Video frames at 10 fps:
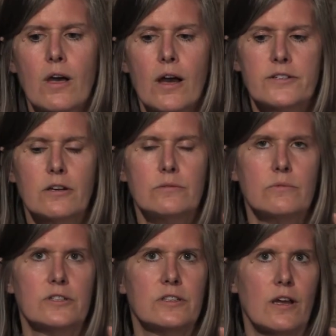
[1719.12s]
I don't
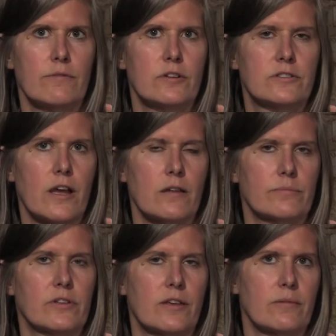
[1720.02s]
want to ever
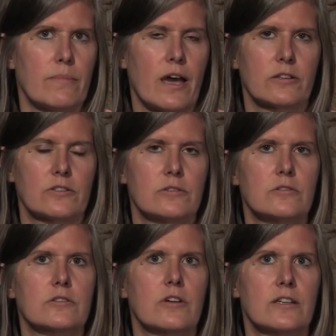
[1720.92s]
downplay the magnitude
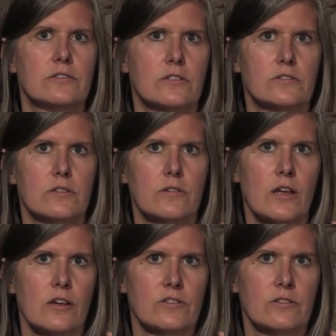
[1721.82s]
of the crisis. So,
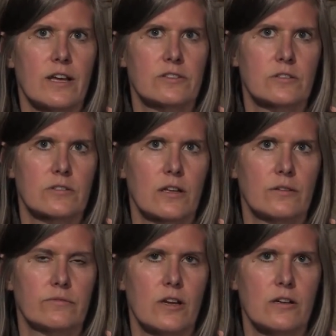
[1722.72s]
so that's this kind
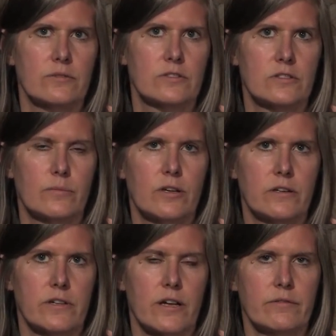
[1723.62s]
of narrative dilemma
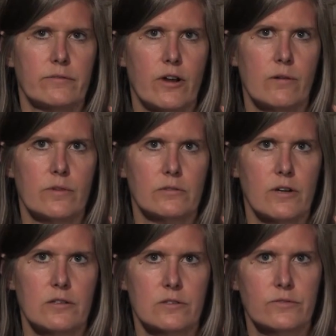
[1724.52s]
a lot of environmental
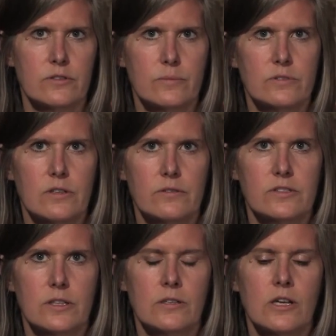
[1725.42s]
writers feel
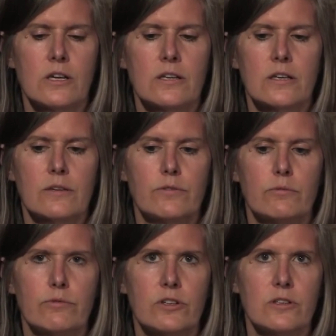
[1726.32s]
themselves in. Like, if we
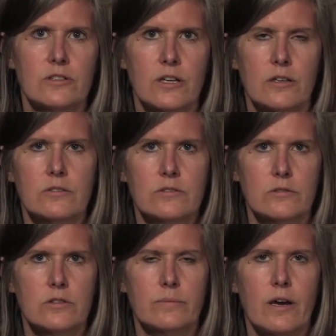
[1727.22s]
really tell the
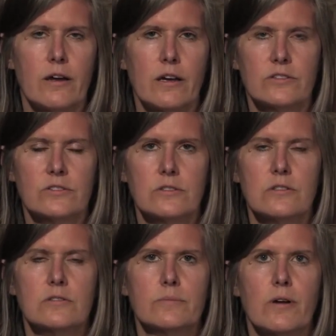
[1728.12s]
truth about how
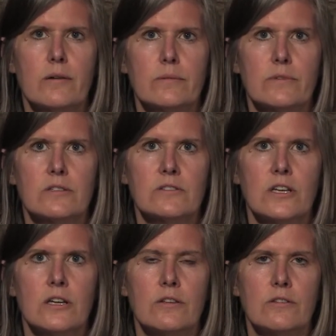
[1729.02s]
serious the problem is,
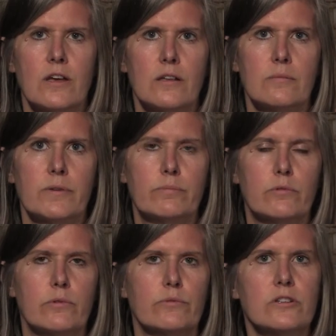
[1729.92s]
then
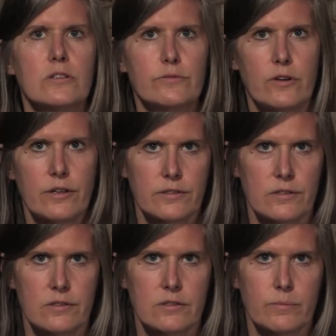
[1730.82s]
people will really fall
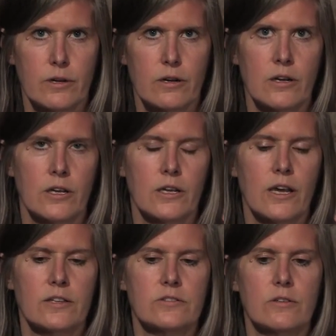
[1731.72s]
into despair.
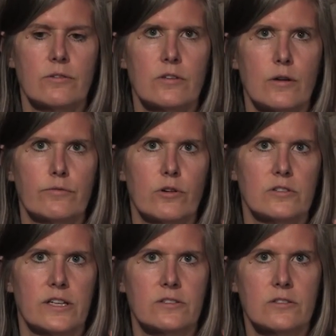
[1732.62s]
And so, therefore,
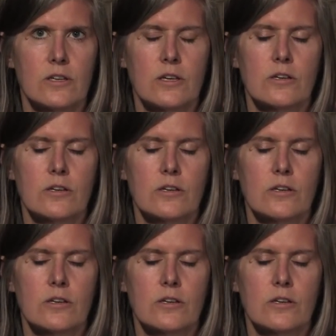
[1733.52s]
let's